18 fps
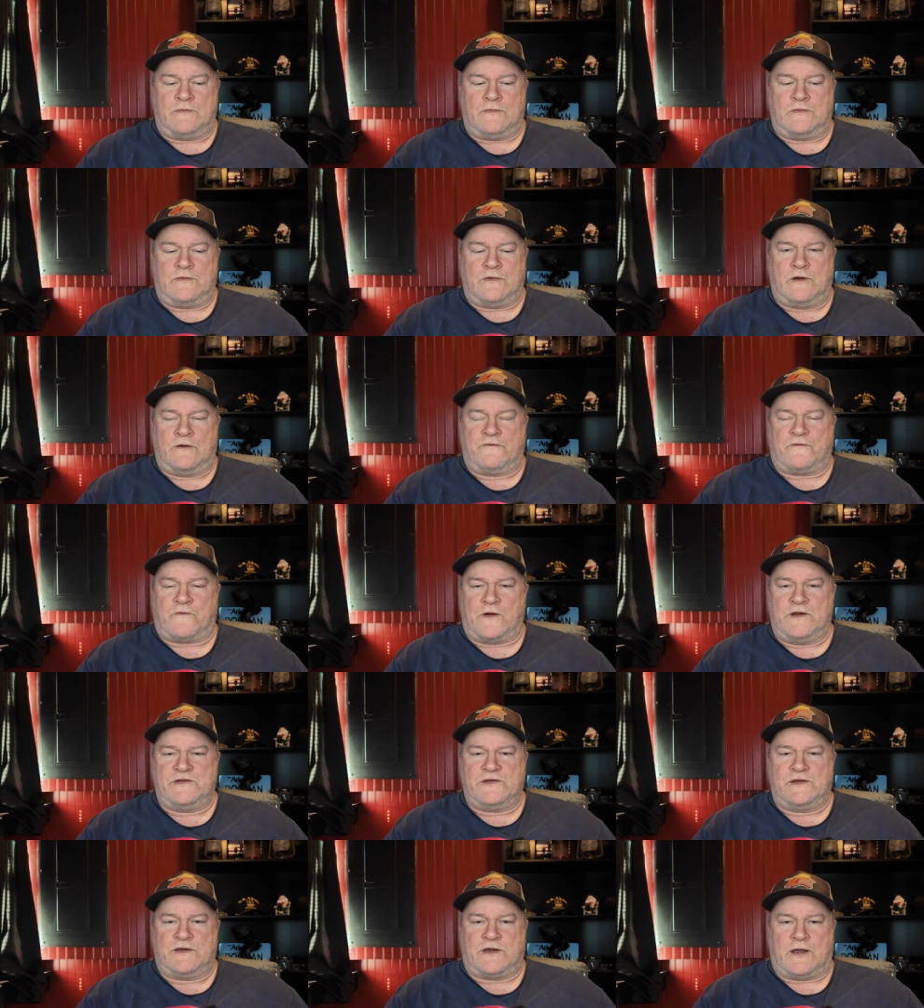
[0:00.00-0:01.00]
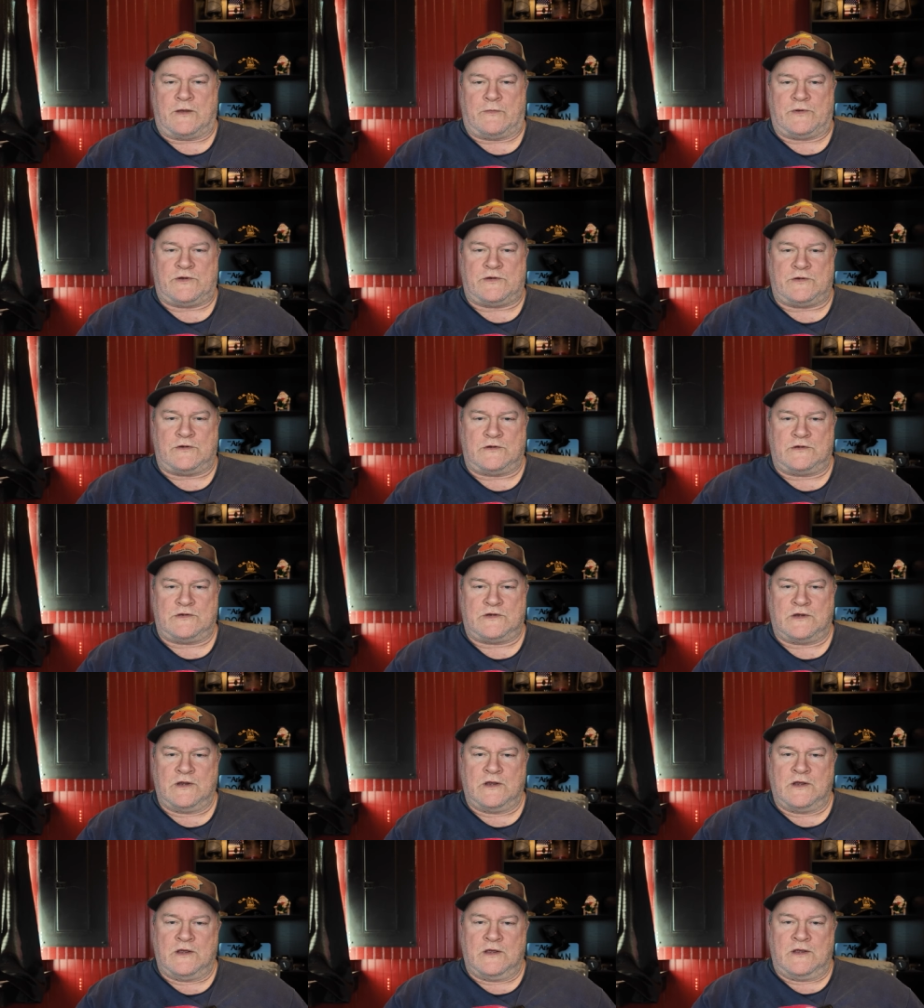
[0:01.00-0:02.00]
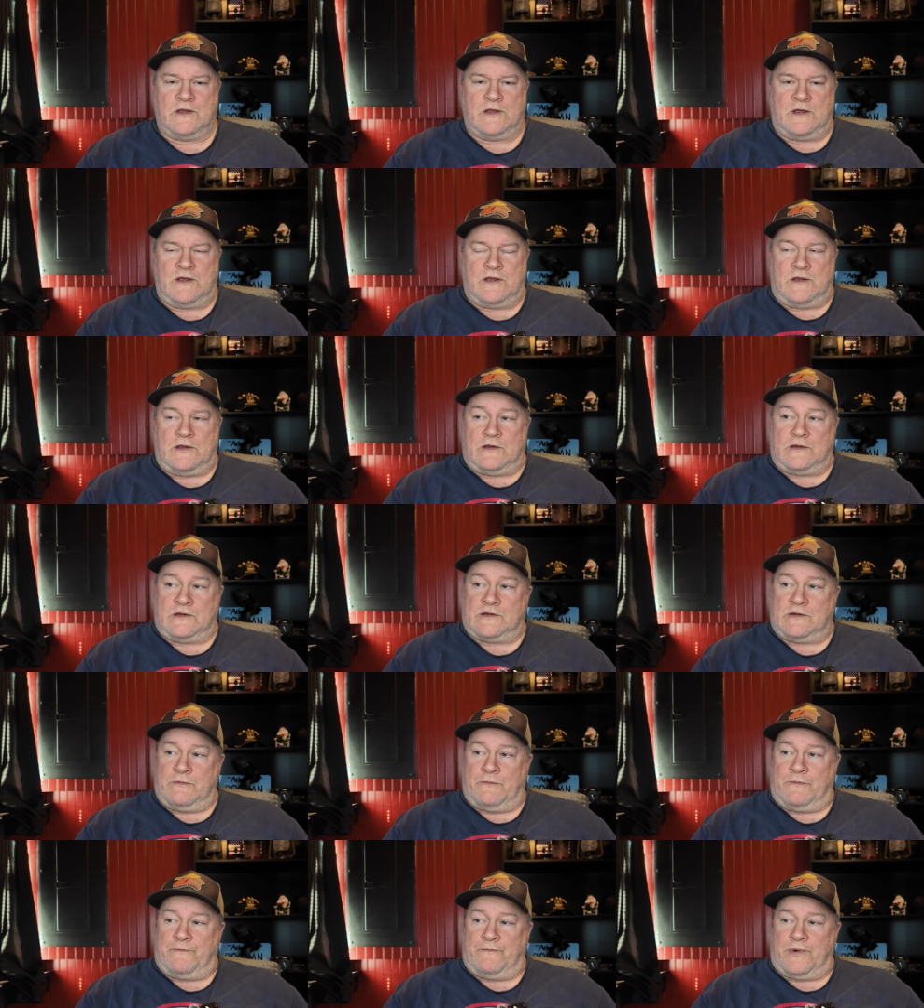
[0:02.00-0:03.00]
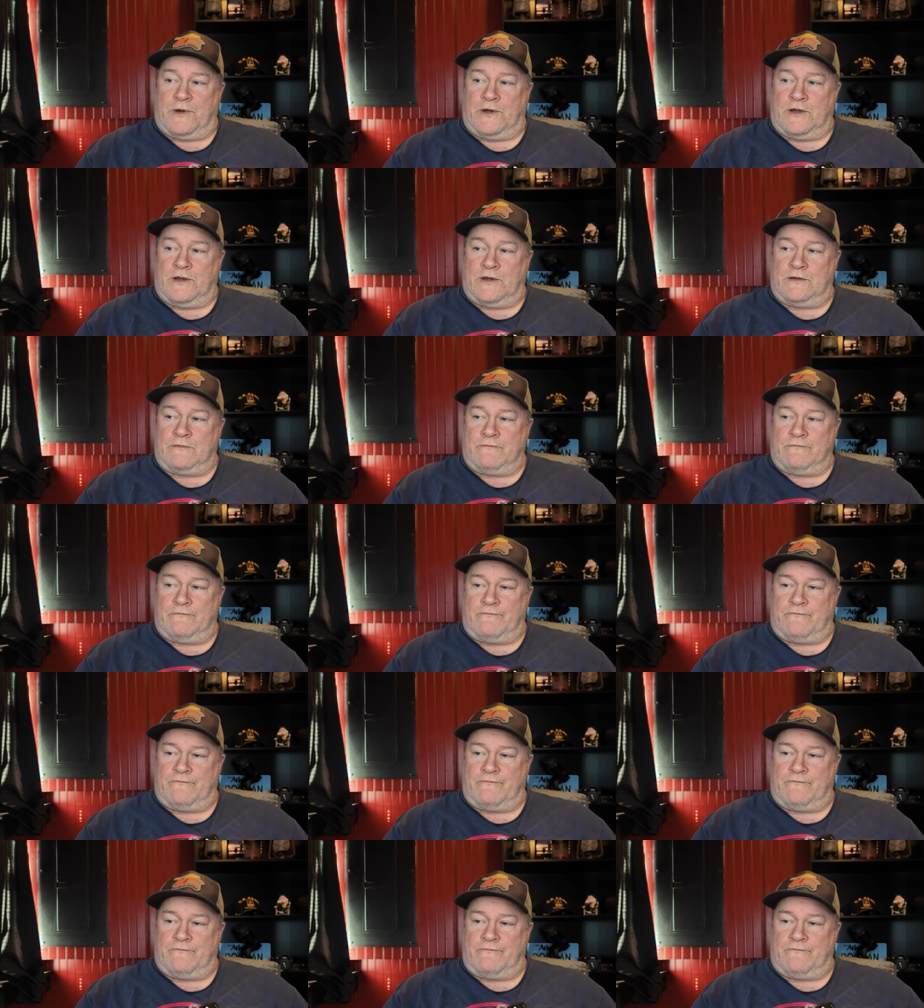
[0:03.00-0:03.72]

no freezing temperatures. But